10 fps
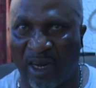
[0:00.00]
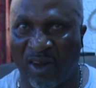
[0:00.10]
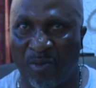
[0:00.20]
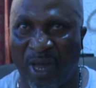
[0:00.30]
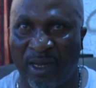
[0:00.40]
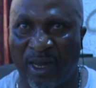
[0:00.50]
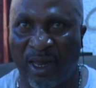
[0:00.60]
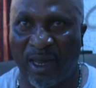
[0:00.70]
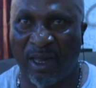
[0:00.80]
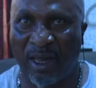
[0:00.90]
kind of
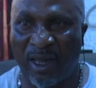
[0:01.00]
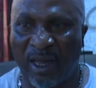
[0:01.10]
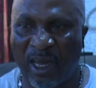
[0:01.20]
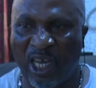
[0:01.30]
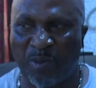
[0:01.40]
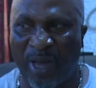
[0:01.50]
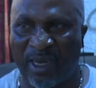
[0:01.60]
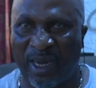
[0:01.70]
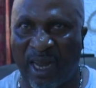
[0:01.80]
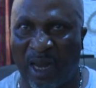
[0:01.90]
birthday. It's
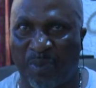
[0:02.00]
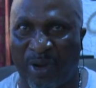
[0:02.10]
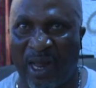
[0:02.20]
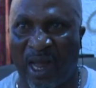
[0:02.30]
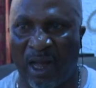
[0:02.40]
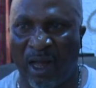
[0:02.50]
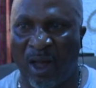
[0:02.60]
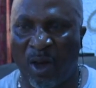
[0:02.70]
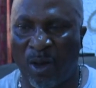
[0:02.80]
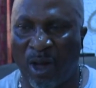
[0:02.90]
birthday that
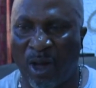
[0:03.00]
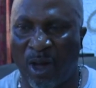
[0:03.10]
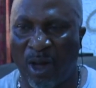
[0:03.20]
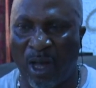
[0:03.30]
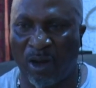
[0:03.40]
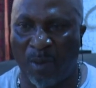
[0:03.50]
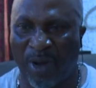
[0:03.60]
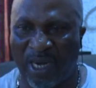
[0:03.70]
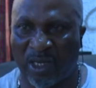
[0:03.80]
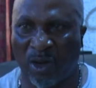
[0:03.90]
a
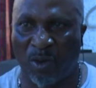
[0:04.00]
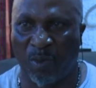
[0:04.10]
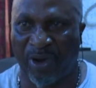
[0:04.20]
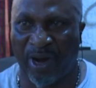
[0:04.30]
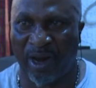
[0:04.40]
pastor will pray,